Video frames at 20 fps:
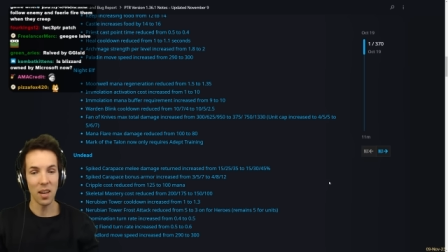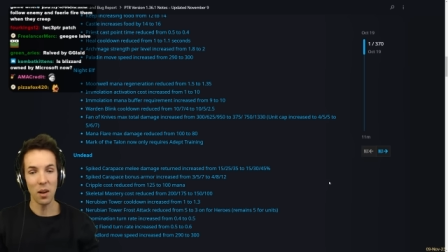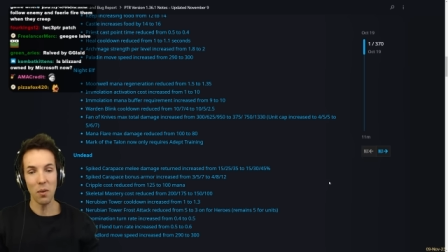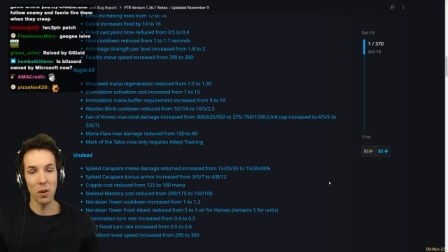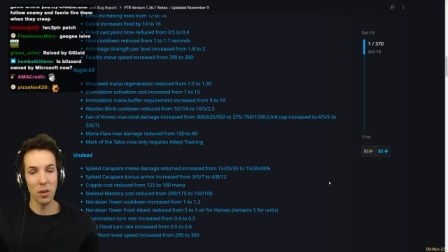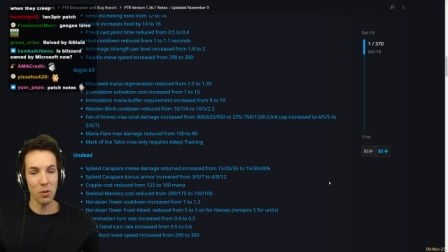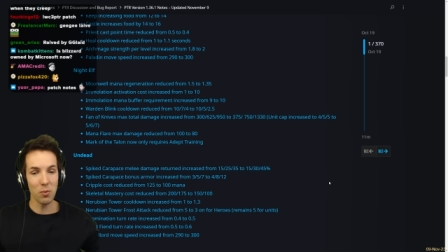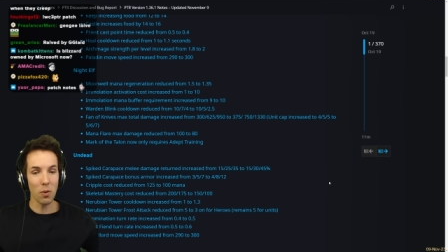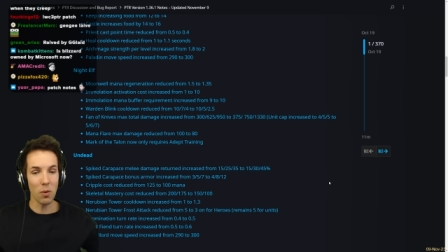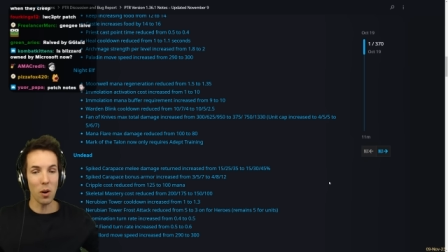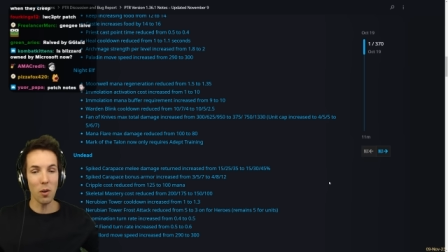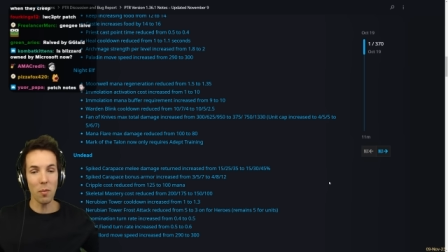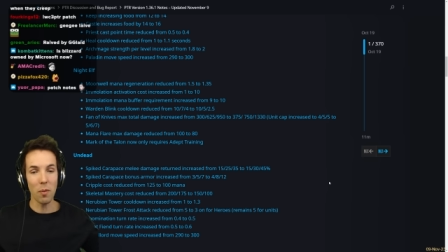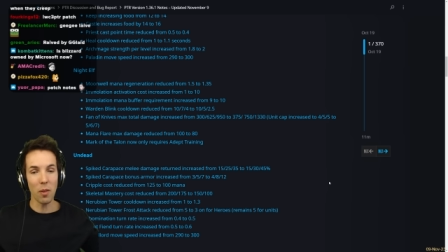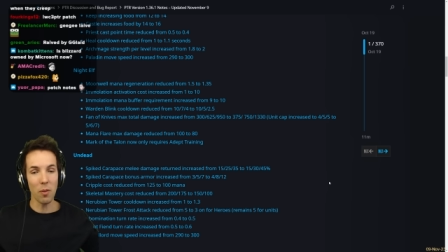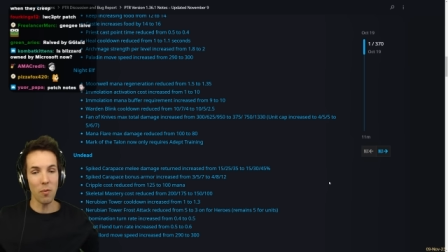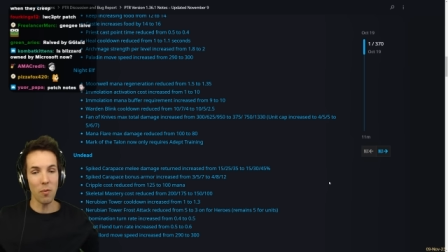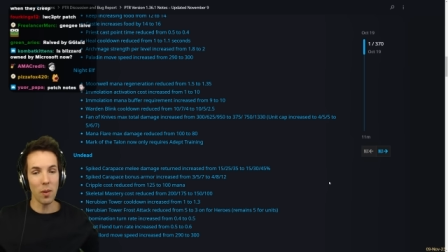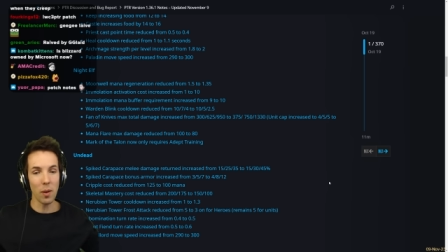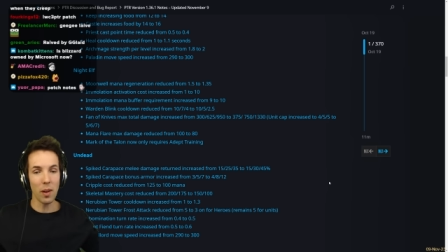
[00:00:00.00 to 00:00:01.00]
What's wrong
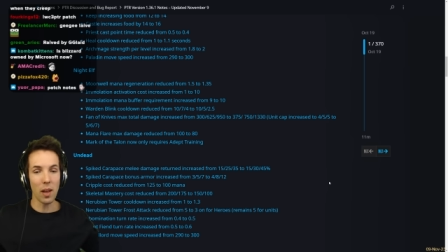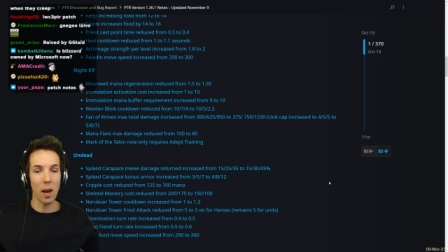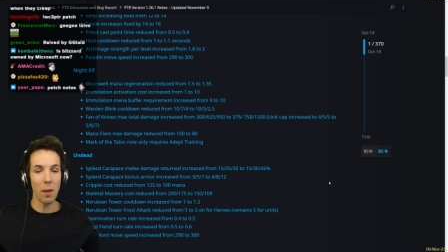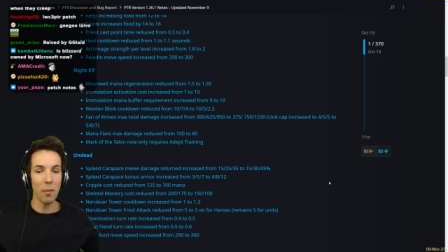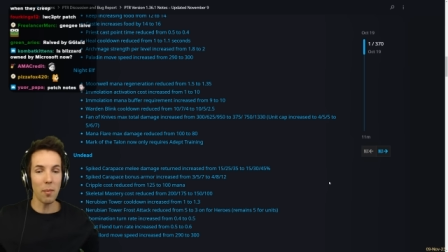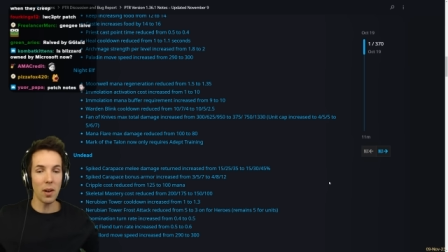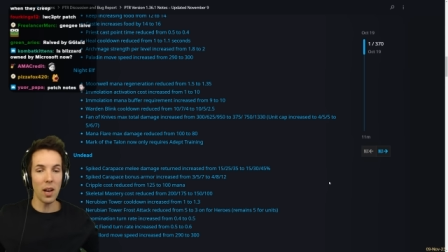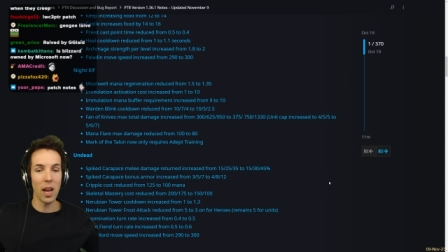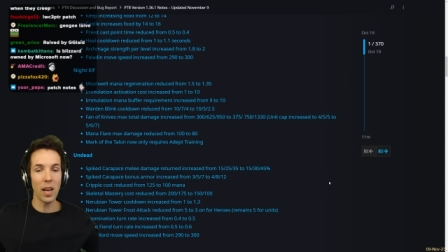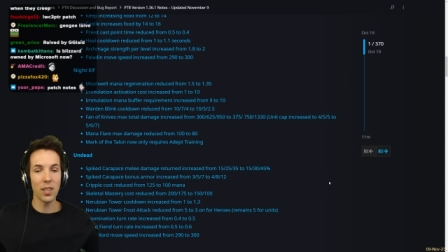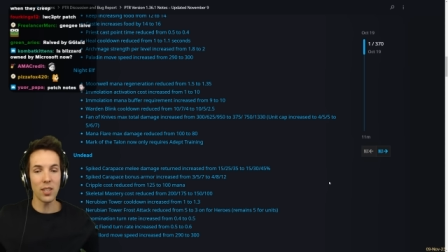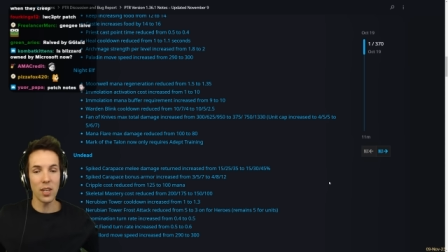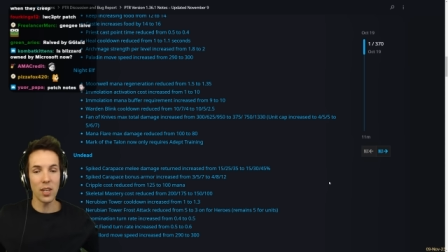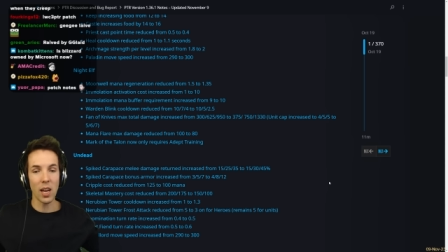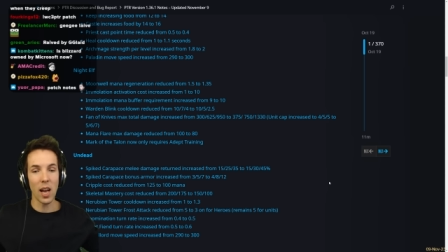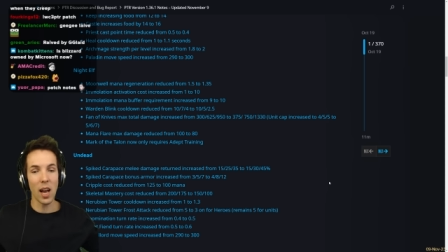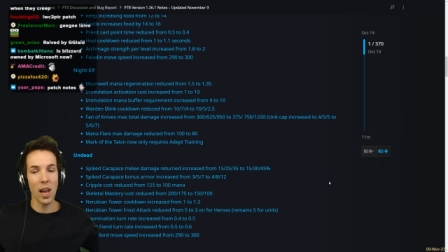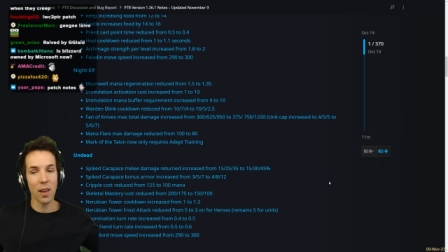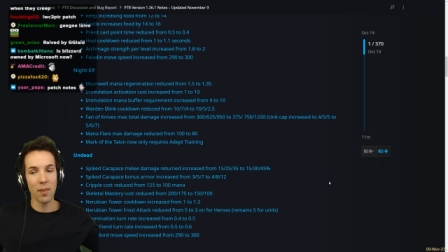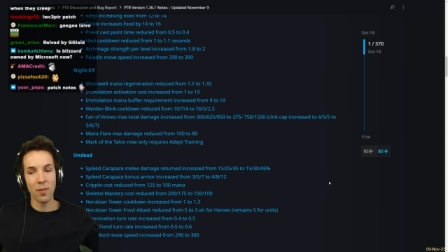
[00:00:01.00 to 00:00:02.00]
with me? I'm a nice
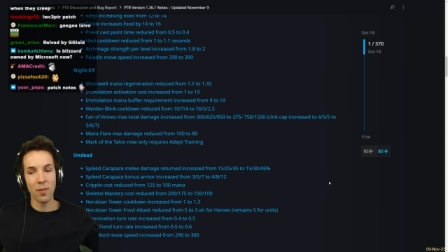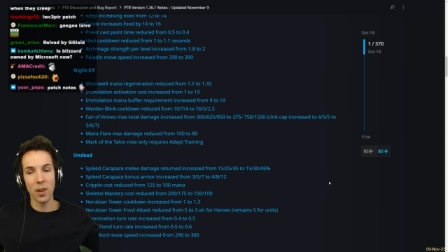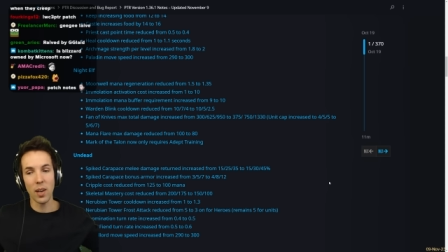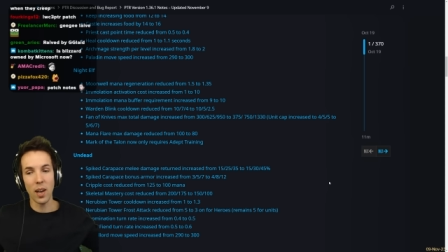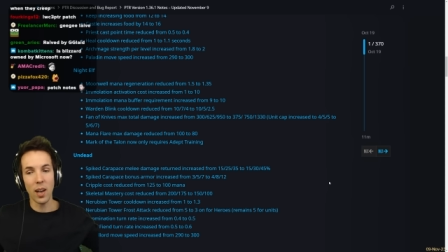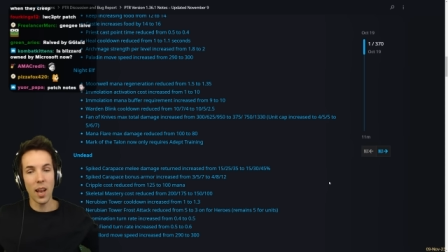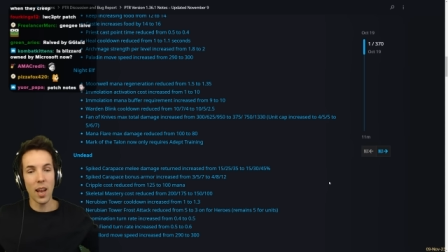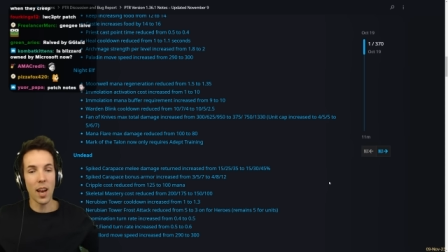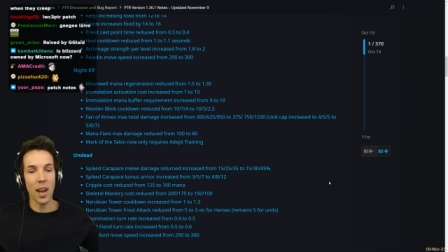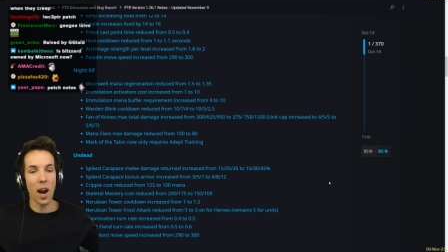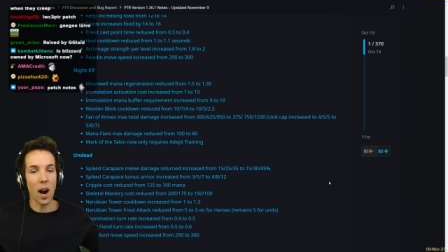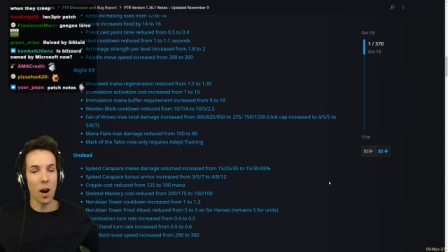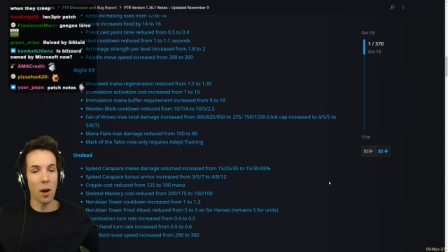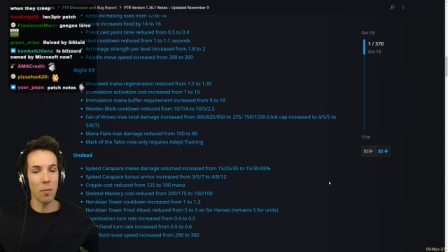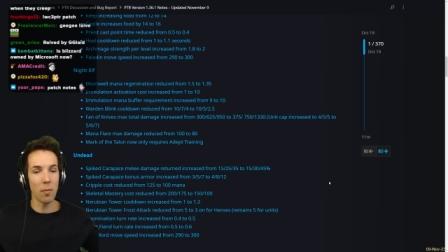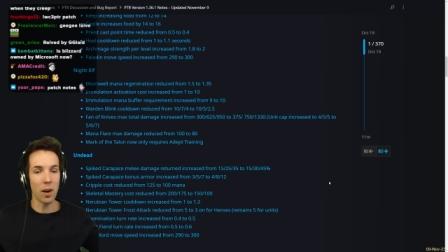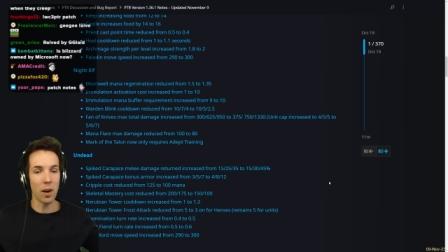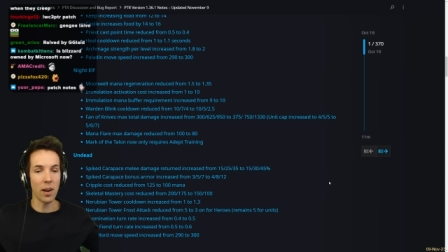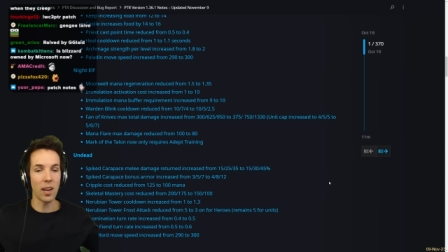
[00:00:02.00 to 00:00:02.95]
guy. I've got a lot of armor.